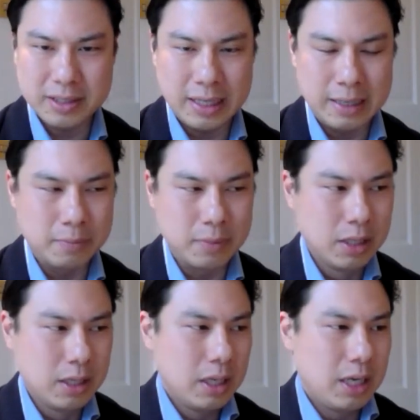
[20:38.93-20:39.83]

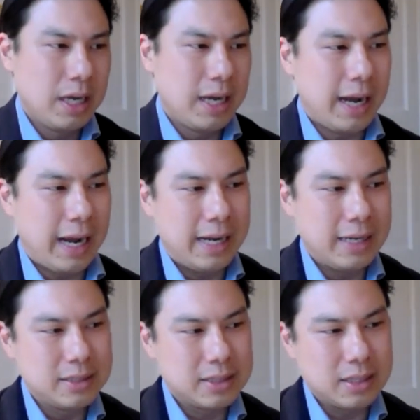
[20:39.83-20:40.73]

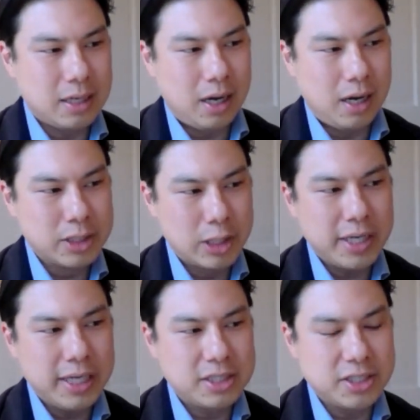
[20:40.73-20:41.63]
And I was
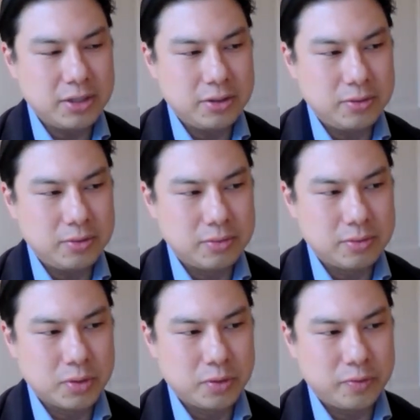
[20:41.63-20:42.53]
looking to
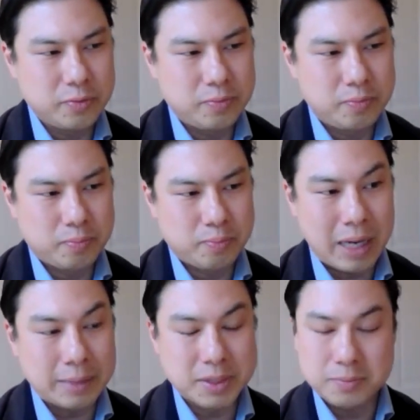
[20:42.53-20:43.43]
sort of,
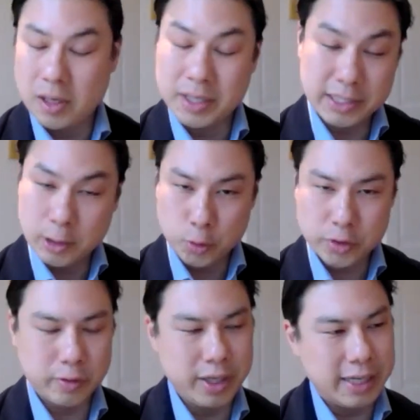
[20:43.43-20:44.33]
perhaps I did a law
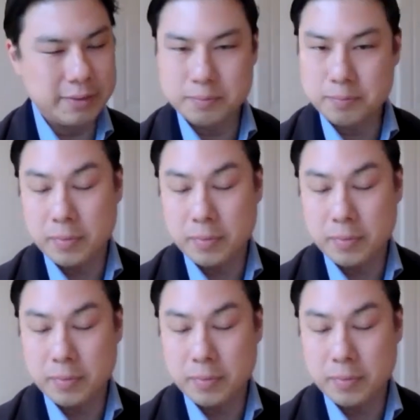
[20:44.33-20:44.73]
degree, and